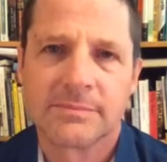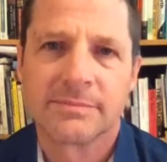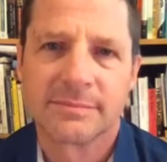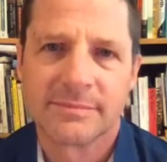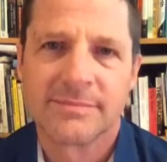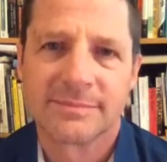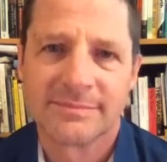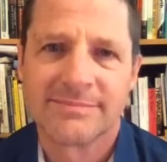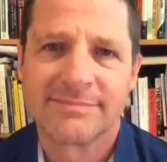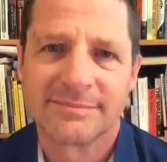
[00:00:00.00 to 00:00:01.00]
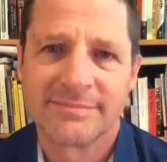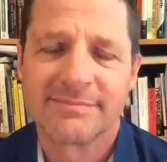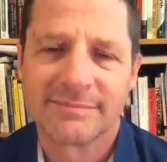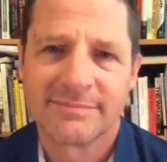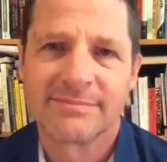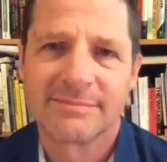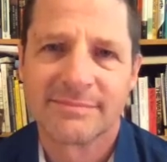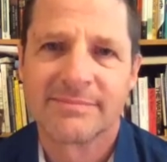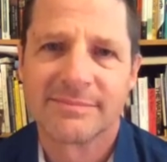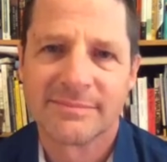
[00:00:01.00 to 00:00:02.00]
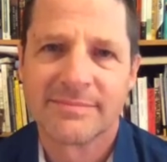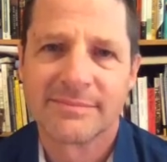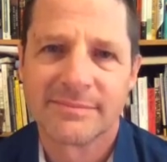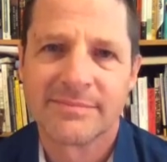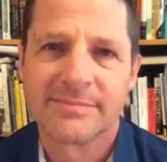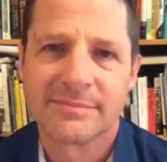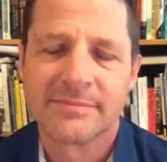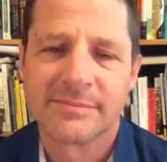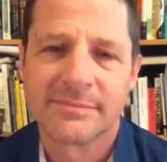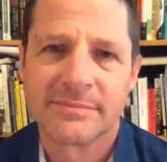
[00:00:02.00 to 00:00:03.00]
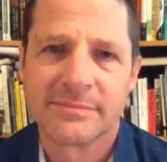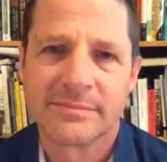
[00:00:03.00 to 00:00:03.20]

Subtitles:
This person isn't speaking.